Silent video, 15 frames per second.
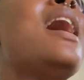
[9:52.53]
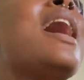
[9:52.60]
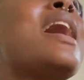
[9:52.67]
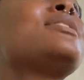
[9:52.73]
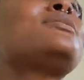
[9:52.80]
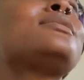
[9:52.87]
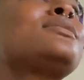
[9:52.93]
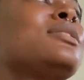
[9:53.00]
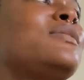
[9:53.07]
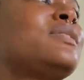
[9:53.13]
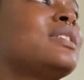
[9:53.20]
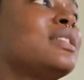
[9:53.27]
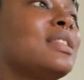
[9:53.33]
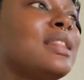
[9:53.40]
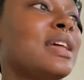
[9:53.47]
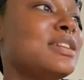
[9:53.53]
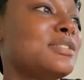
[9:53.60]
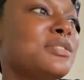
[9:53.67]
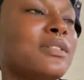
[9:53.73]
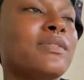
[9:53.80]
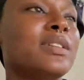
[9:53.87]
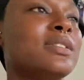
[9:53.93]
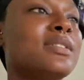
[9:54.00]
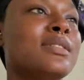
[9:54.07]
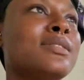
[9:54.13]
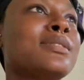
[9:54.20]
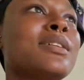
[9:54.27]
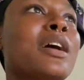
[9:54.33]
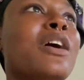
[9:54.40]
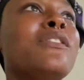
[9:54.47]
I just love the length of it.
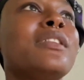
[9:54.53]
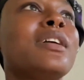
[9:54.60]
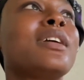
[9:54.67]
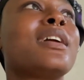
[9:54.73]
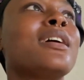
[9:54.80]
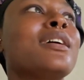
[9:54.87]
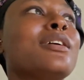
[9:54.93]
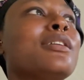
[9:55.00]
It's kind of like